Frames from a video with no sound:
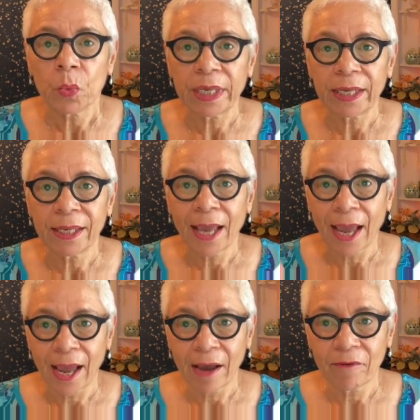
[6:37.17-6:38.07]
We
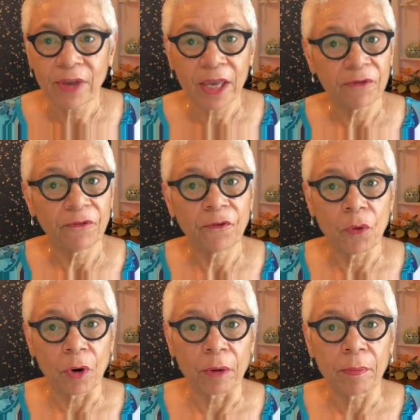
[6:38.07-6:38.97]
have a
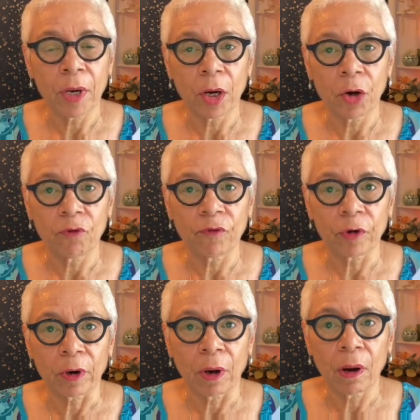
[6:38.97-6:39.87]
form
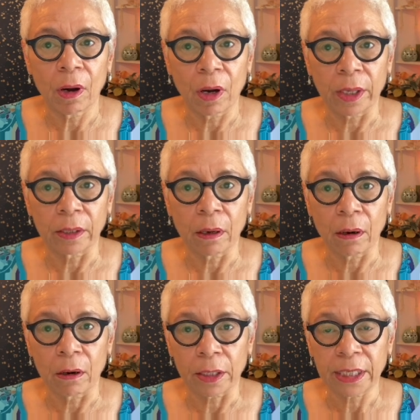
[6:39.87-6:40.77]
over on
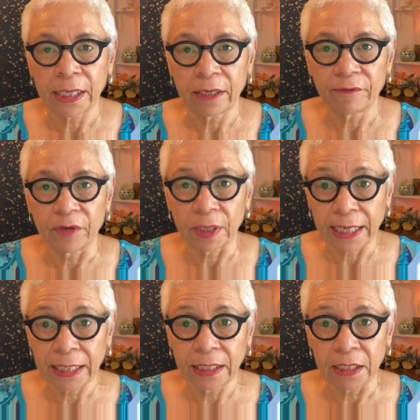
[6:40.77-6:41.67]
our Canva
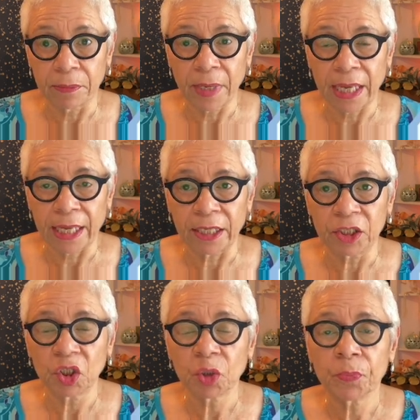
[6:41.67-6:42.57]
landing
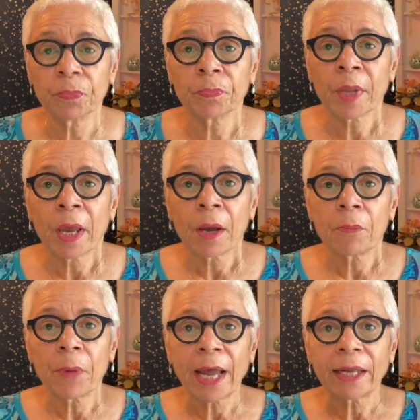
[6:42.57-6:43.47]
page,
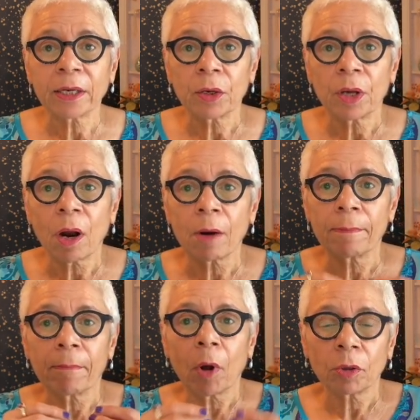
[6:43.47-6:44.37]
but
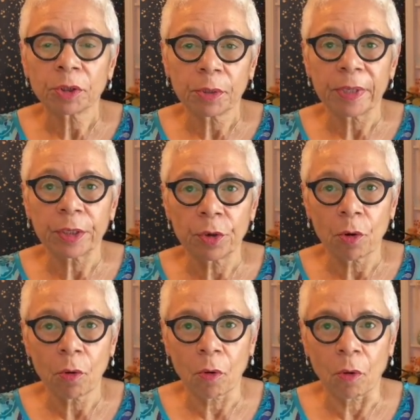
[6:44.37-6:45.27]
our ultimate
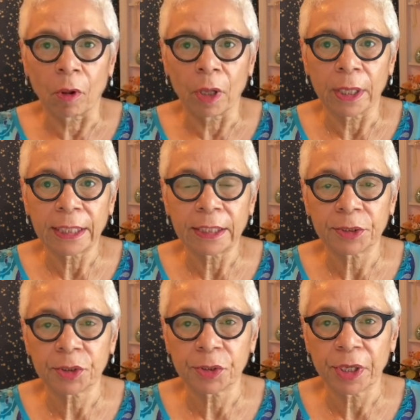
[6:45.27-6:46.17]
goal
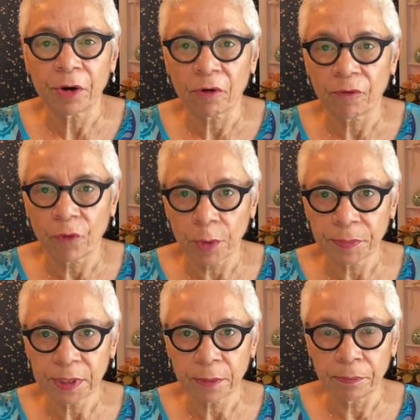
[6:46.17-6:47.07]
is to get our
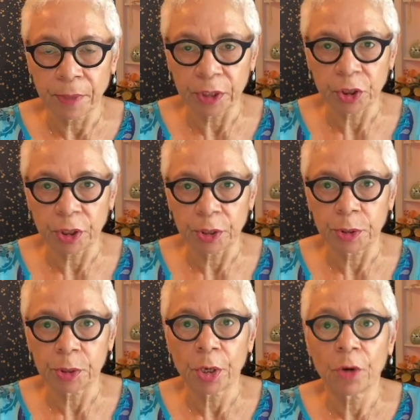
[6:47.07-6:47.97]
form
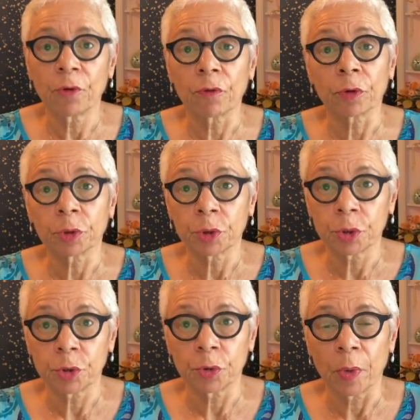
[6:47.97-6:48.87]
submissions over
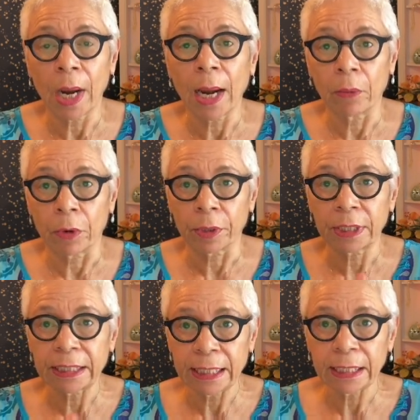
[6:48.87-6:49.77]
to our
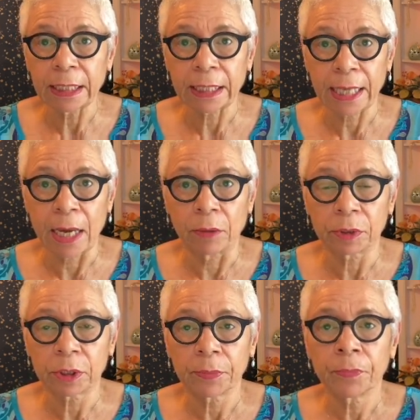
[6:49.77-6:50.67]
Kit account.